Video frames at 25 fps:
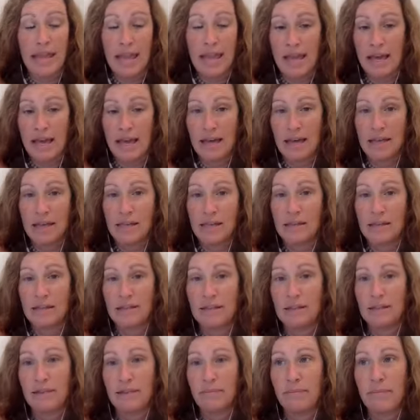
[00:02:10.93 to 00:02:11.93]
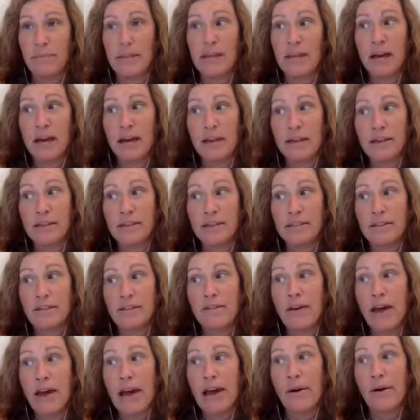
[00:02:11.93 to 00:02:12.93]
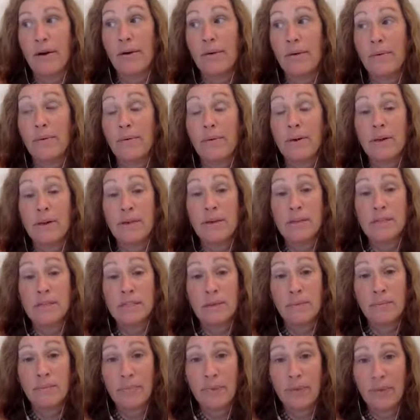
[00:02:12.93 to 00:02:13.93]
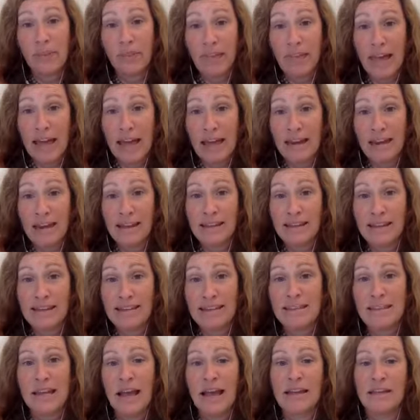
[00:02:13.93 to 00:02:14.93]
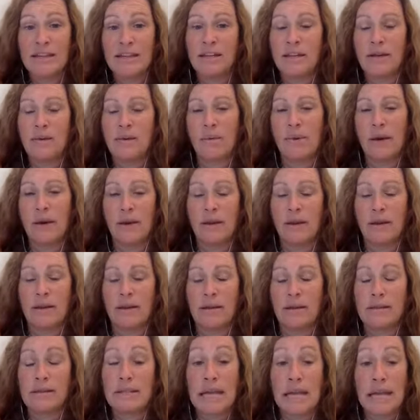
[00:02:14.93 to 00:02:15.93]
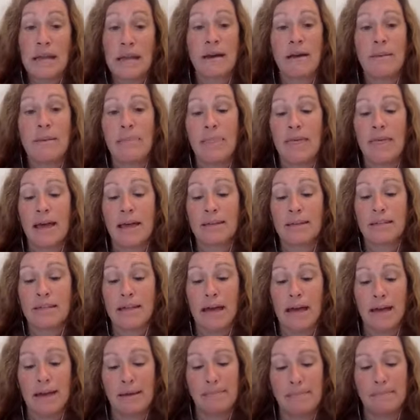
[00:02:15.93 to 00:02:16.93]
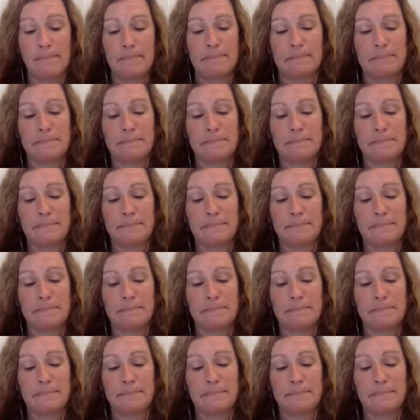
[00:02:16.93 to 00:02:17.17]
And because of how simple that is, I didn't want to take up that time.